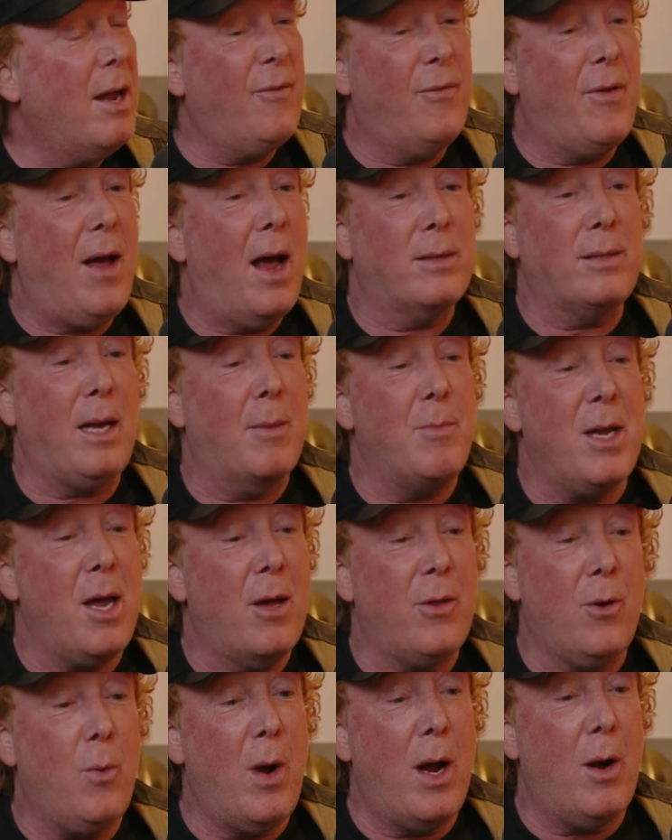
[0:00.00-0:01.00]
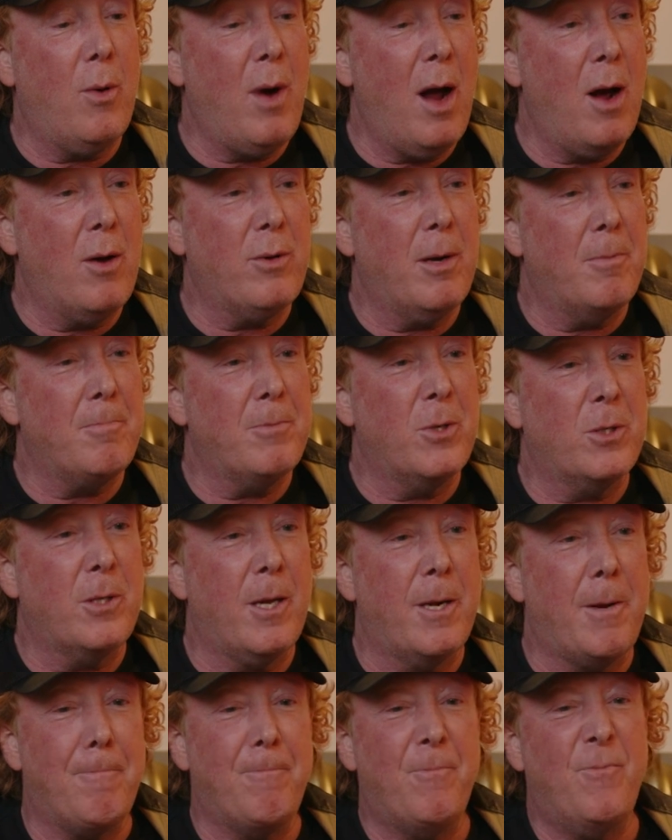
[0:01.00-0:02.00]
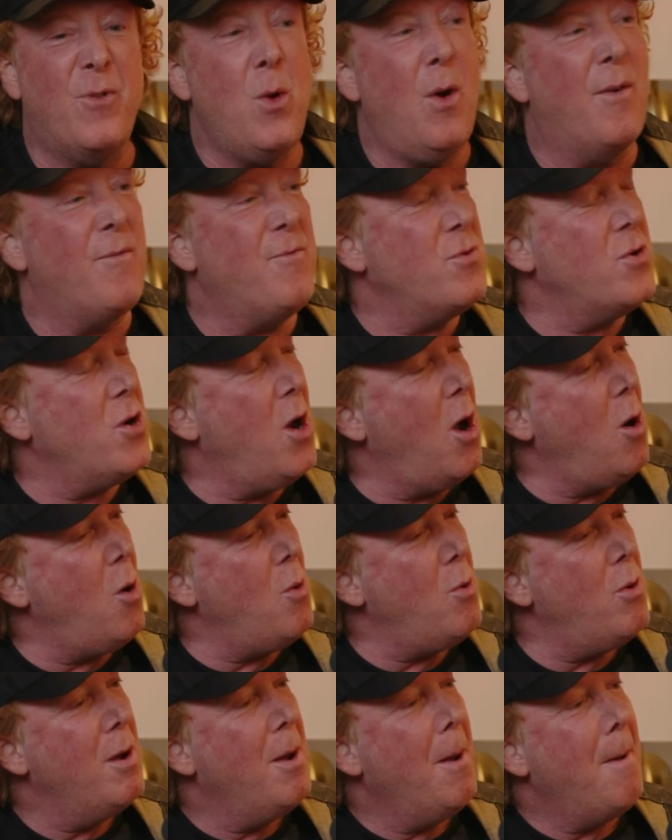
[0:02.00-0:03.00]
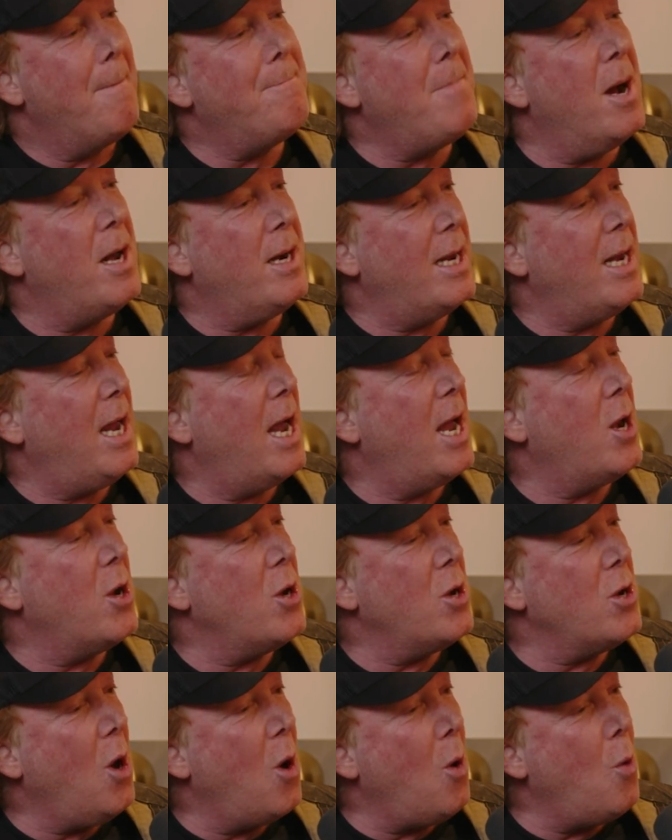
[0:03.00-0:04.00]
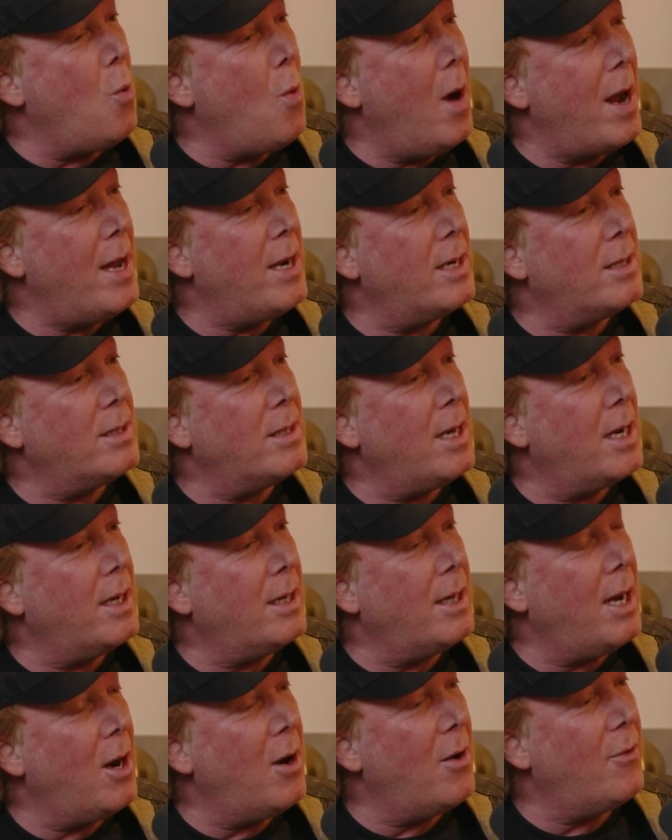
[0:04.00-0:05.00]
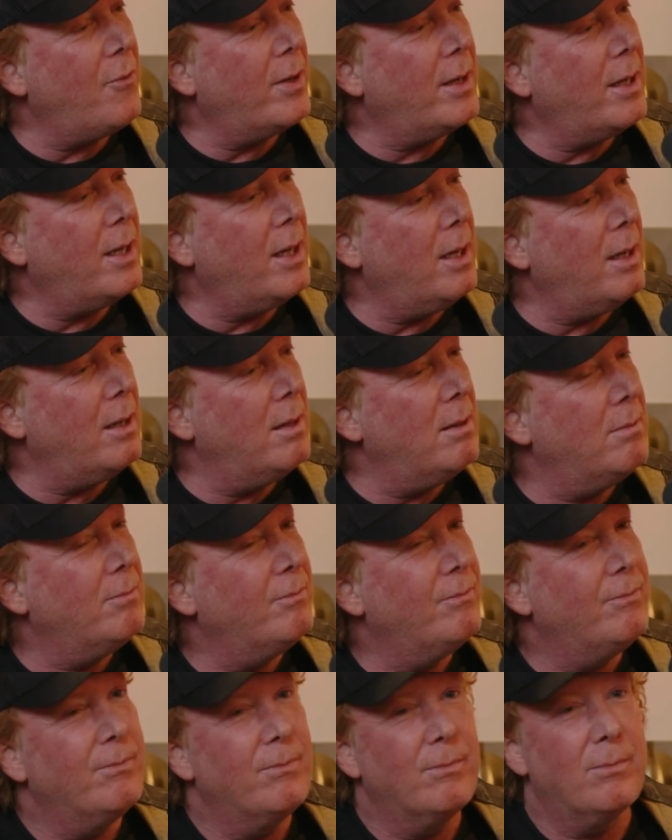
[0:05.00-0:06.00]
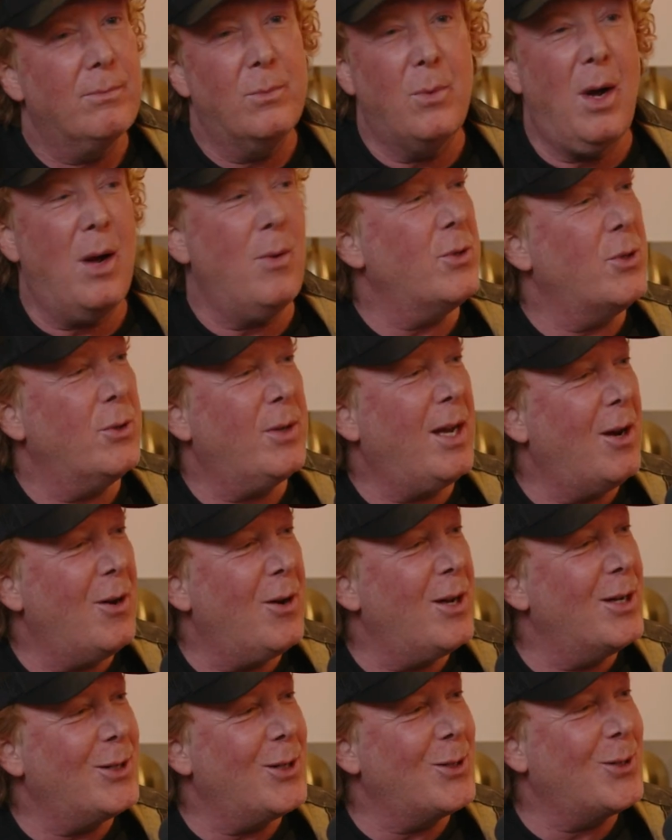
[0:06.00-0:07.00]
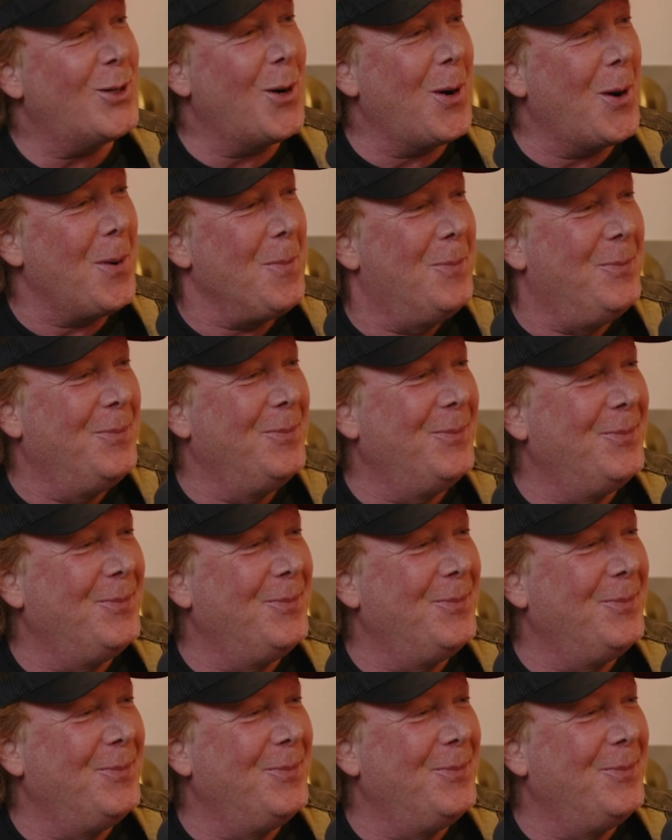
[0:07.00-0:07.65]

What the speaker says: In fact, I'm the other way around. I'm just like, if you have no money and no way to take care of a kid, why would you carry it to term?